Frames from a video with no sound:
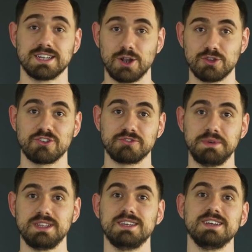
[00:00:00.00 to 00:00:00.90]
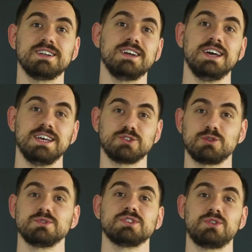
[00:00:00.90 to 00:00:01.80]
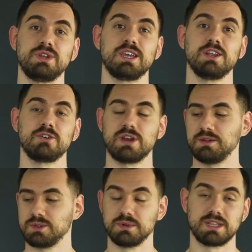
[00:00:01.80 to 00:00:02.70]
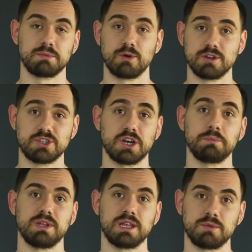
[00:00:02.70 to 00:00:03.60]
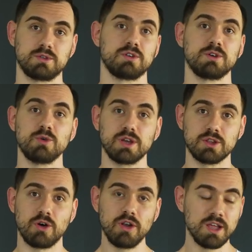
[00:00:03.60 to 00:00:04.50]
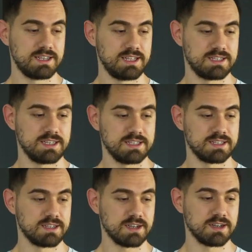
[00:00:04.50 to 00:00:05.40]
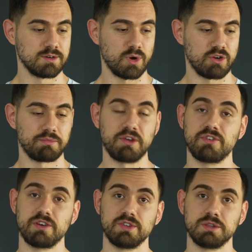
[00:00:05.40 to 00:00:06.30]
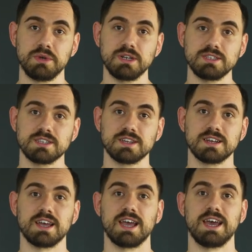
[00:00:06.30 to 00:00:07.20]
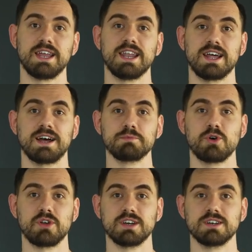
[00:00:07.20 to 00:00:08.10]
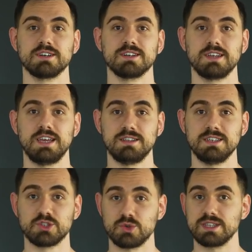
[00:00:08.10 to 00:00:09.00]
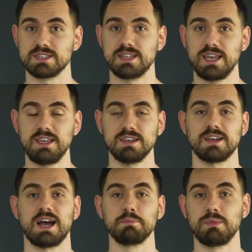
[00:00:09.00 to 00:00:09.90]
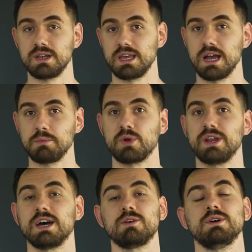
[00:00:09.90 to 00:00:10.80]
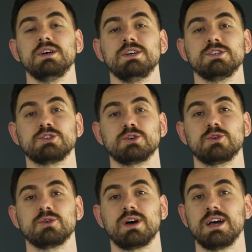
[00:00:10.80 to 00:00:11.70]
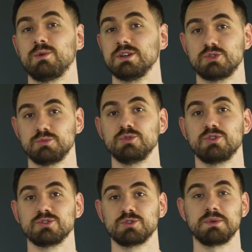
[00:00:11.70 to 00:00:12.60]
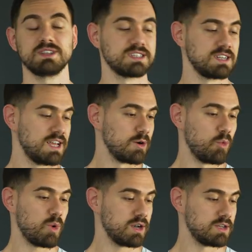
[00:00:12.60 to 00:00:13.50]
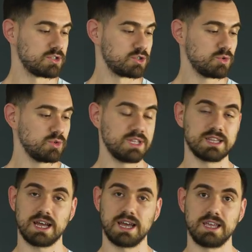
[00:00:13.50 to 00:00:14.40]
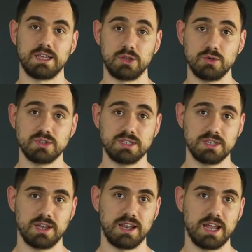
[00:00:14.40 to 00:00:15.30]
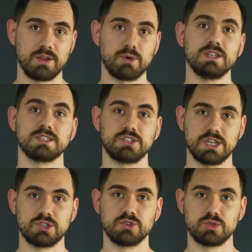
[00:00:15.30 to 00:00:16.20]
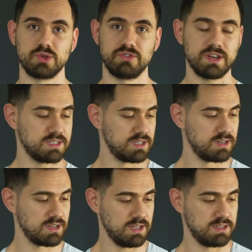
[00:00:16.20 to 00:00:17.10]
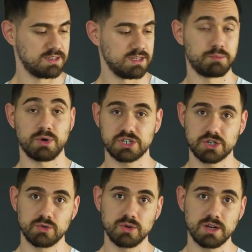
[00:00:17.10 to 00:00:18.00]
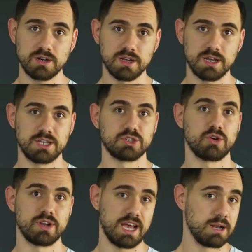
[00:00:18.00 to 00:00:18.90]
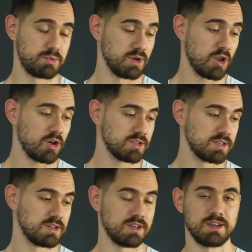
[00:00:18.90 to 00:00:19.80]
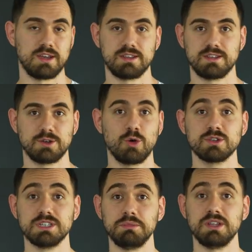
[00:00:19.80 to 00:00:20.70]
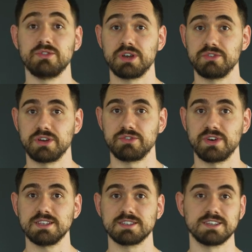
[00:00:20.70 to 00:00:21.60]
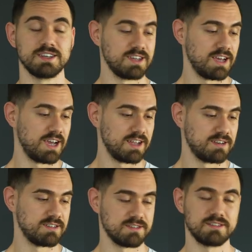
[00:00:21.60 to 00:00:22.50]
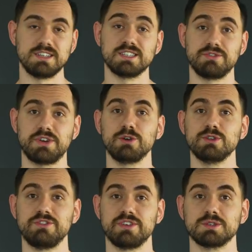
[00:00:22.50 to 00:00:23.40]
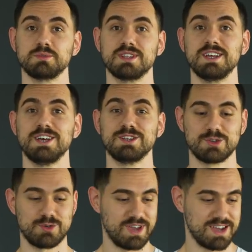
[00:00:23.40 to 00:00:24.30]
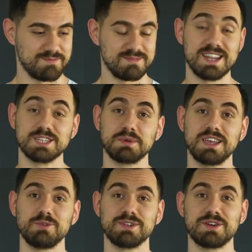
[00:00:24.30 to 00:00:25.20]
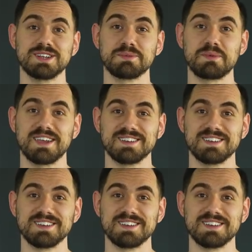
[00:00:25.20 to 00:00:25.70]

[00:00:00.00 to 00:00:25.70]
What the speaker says: a lot of meat here. It's almost 3 kilograms, but I'm going to chop it. I'm not going to cook it all. This is one of my favorite meals, and I'm going to eat this twice a day. I'm bulking up right now, so I want to put on some muscle. One tool that I use and I really suggest you to invest in, it's a pressure cooker. It's going to help you a lot. It cooks the meat very fast, and it's a very good investment. So yeah, let's begin with the recipe.